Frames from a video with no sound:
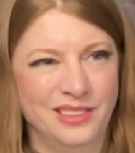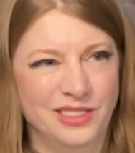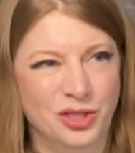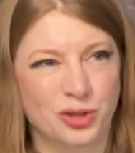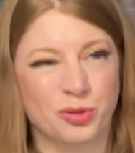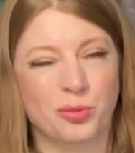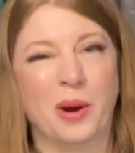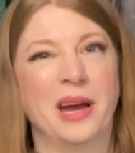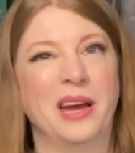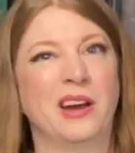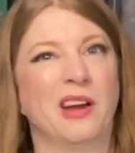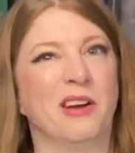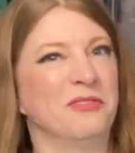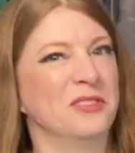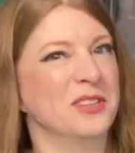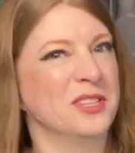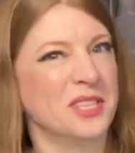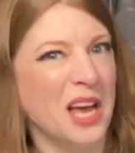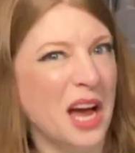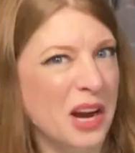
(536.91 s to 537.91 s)
drain off
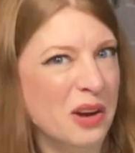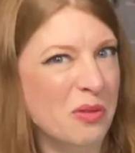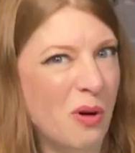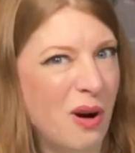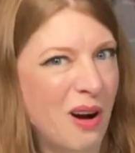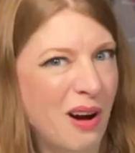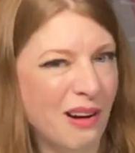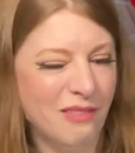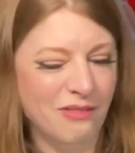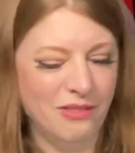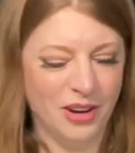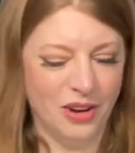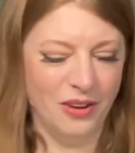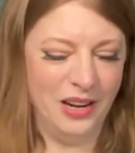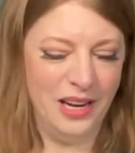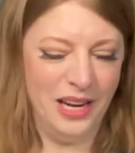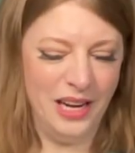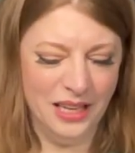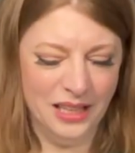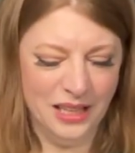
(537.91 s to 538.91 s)
the sidewalk
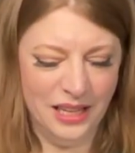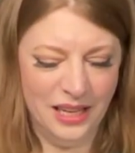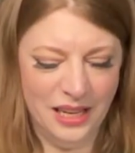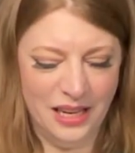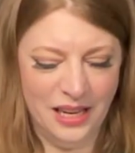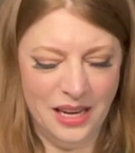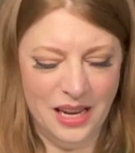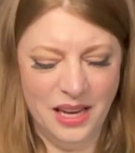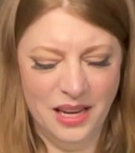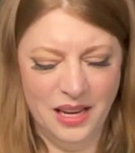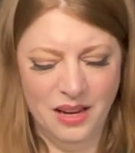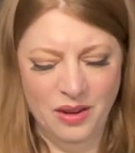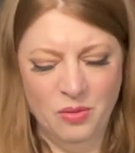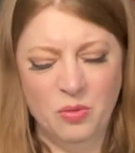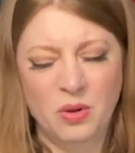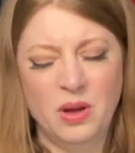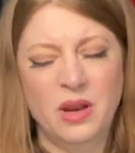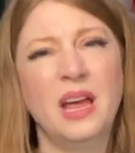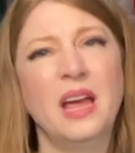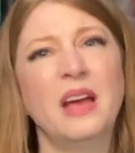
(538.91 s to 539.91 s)
very neatly, and I
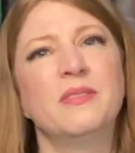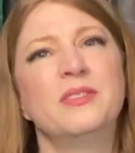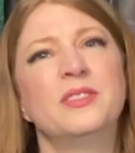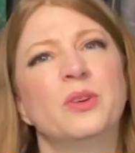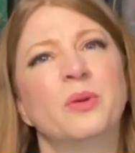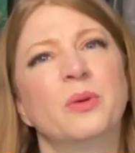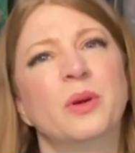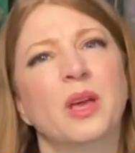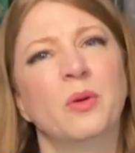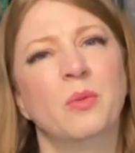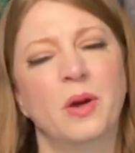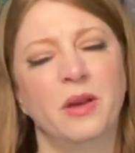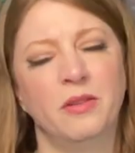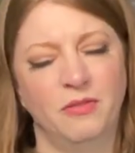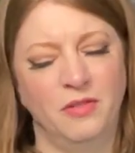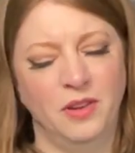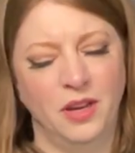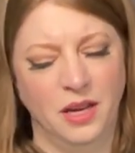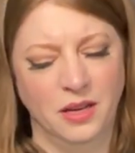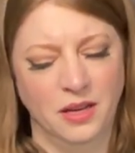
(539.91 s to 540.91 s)
didn't want to have soaking wet
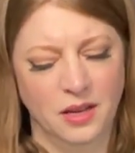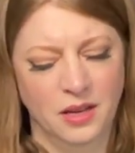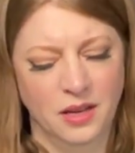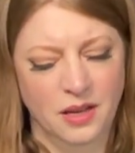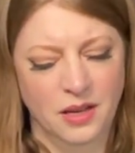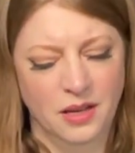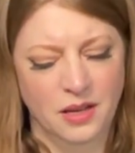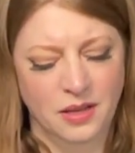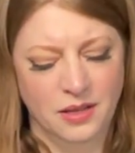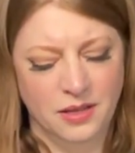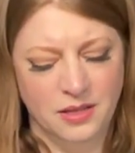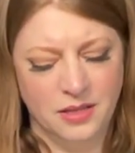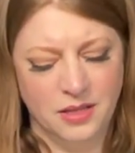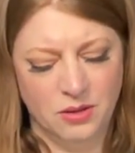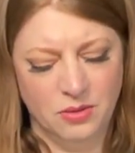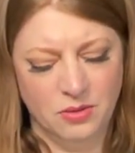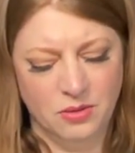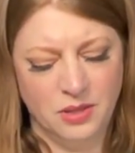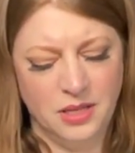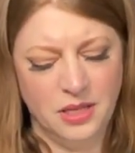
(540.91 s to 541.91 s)
feet.
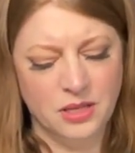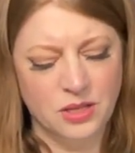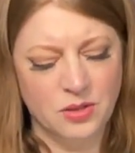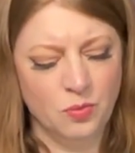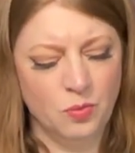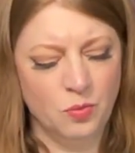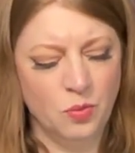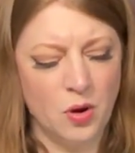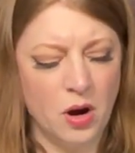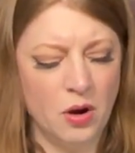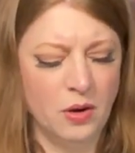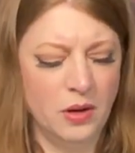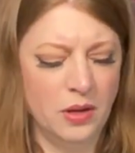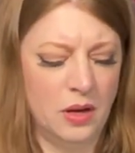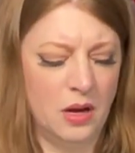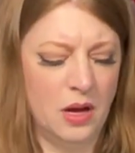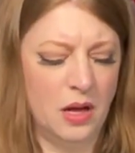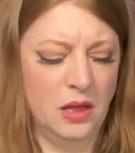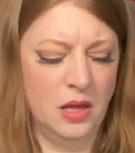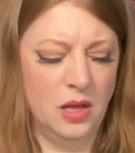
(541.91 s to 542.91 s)
So these are
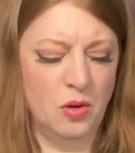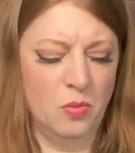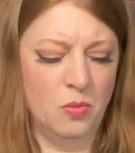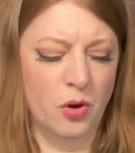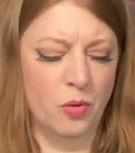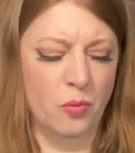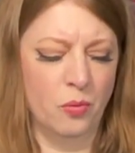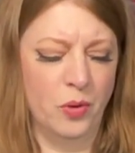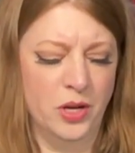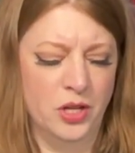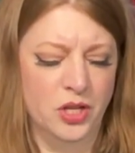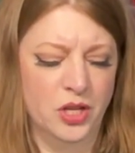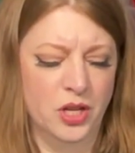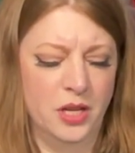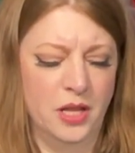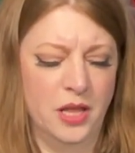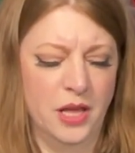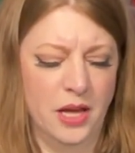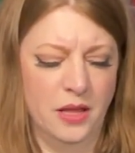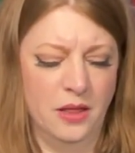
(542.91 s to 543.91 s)
a little more
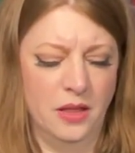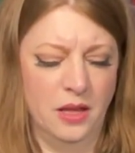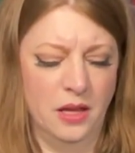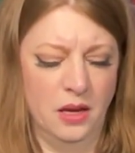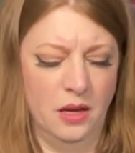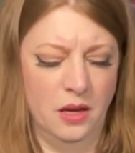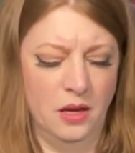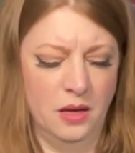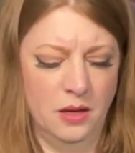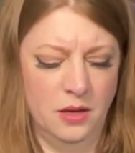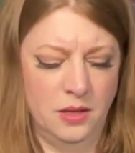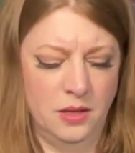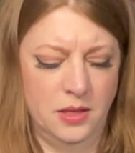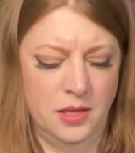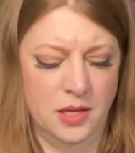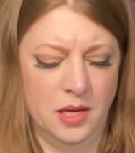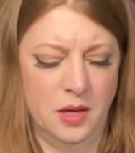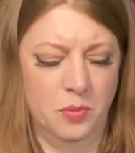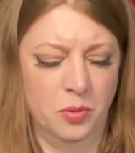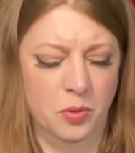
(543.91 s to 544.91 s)
rigid than the
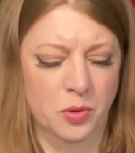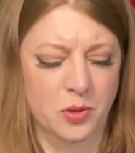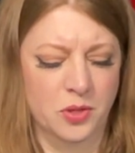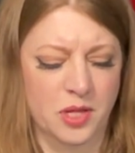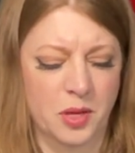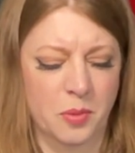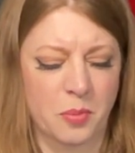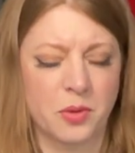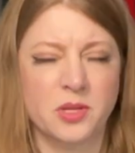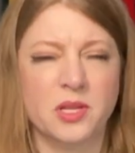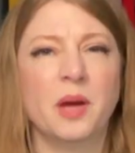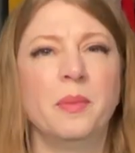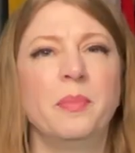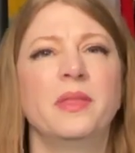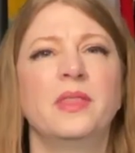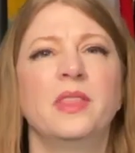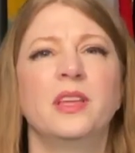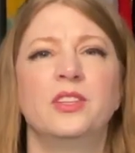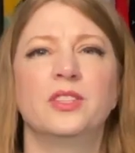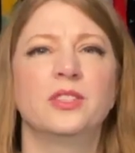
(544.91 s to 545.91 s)
Deadpool slippers. I
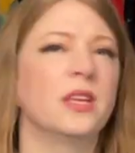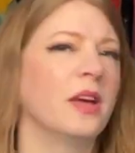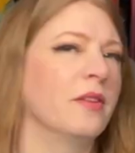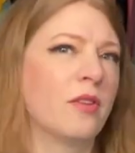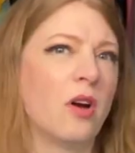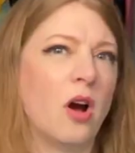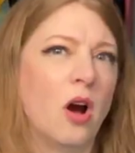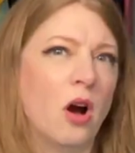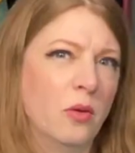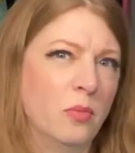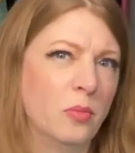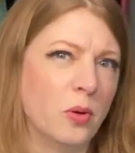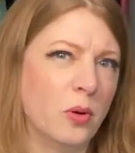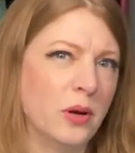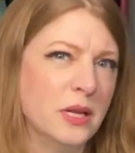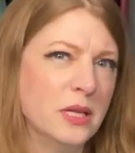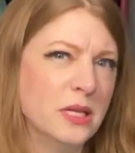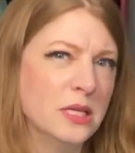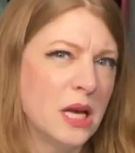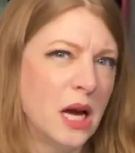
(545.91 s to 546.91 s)
bet they just have
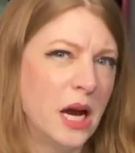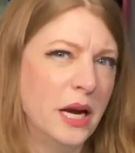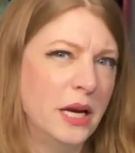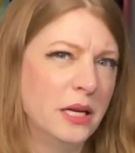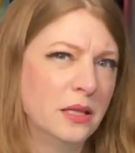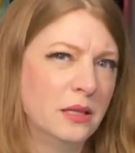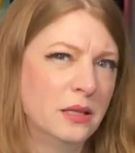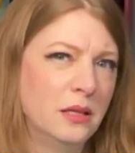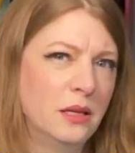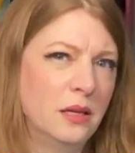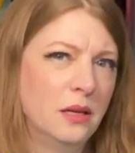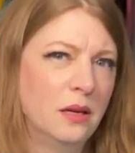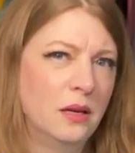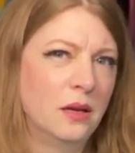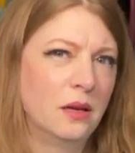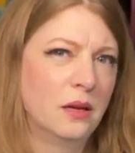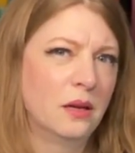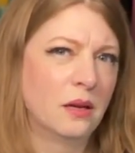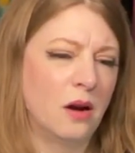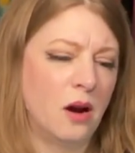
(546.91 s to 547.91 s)
cardboard inside,
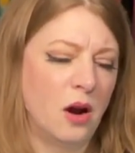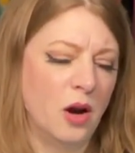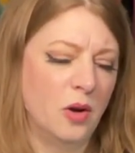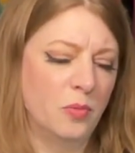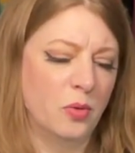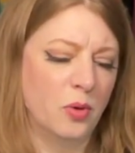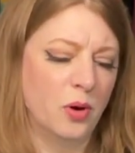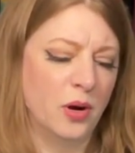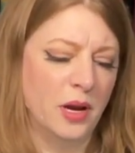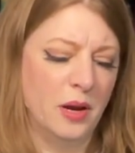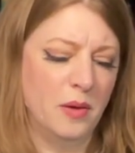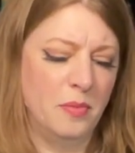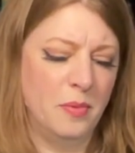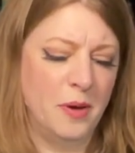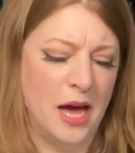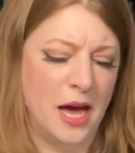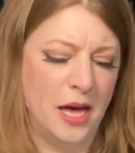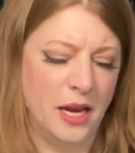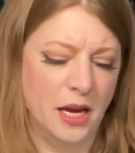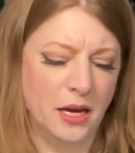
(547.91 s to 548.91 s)
cardboard and
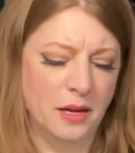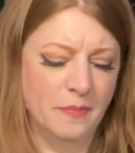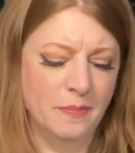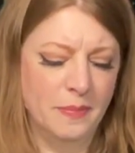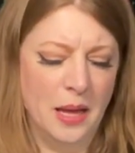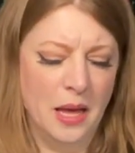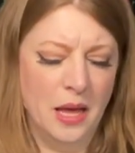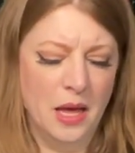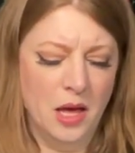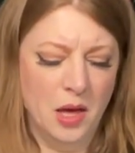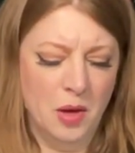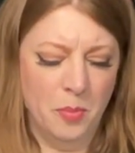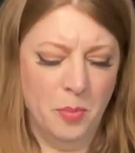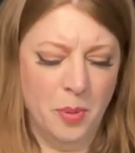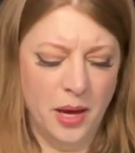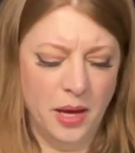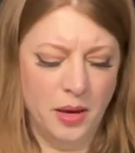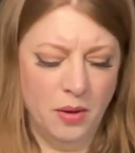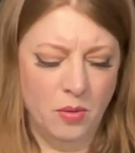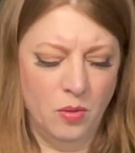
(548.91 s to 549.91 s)
padding.
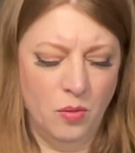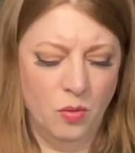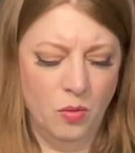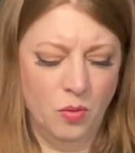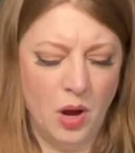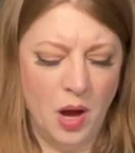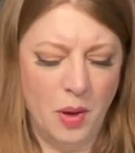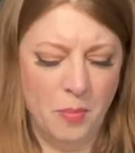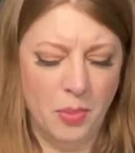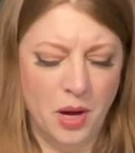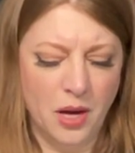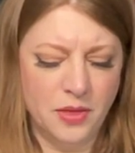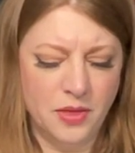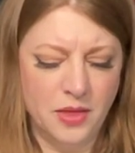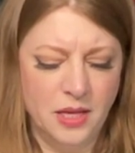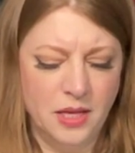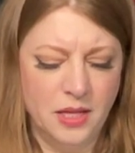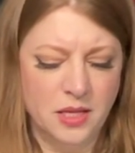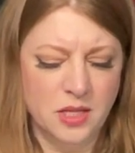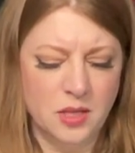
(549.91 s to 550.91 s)
But I bought
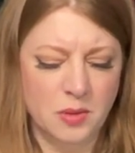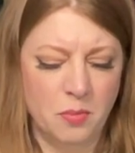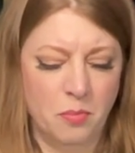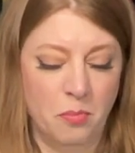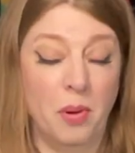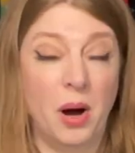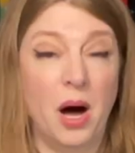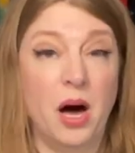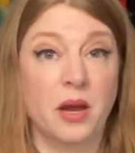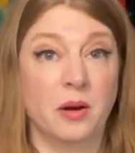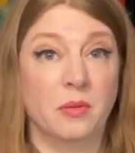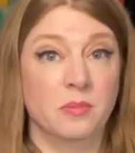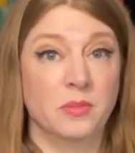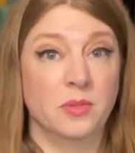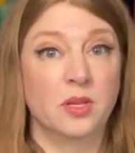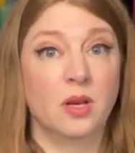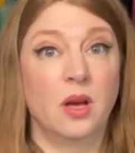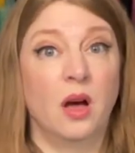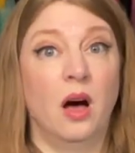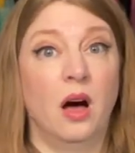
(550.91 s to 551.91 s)
these
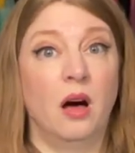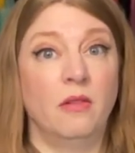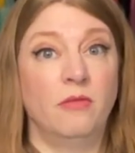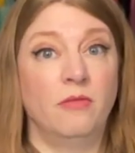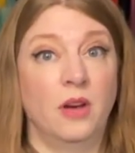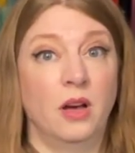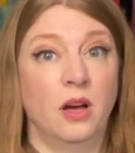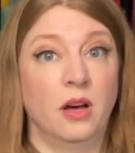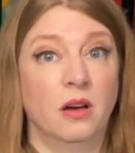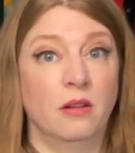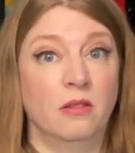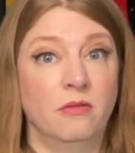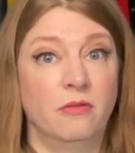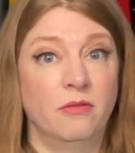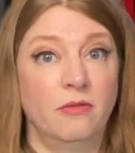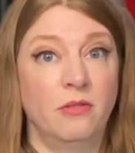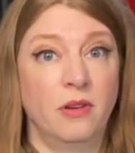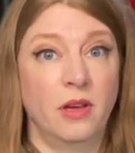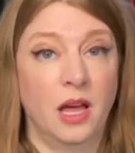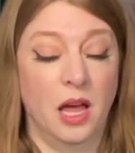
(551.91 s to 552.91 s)
bottoms off of
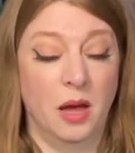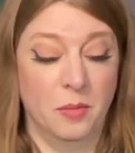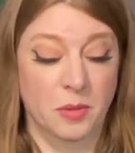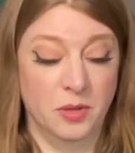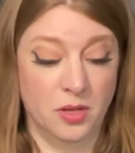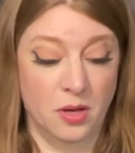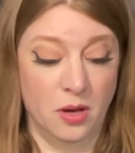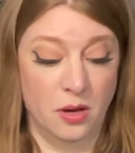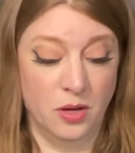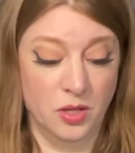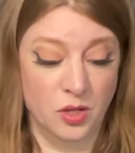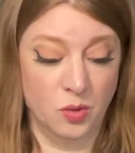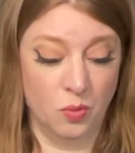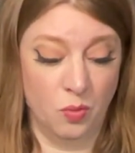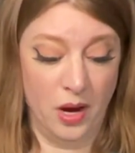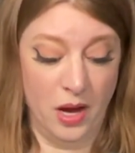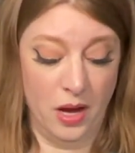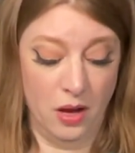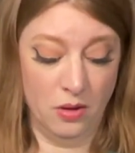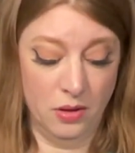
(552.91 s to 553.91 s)
Amazon as
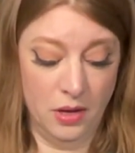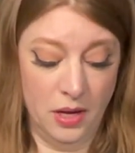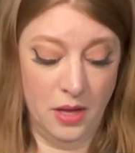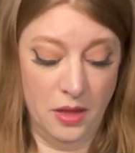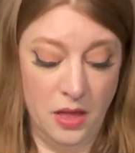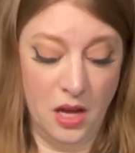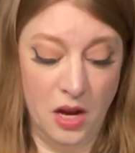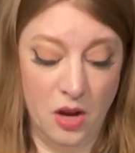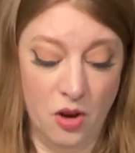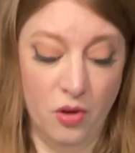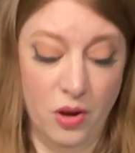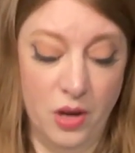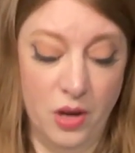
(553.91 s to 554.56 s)
well, and they're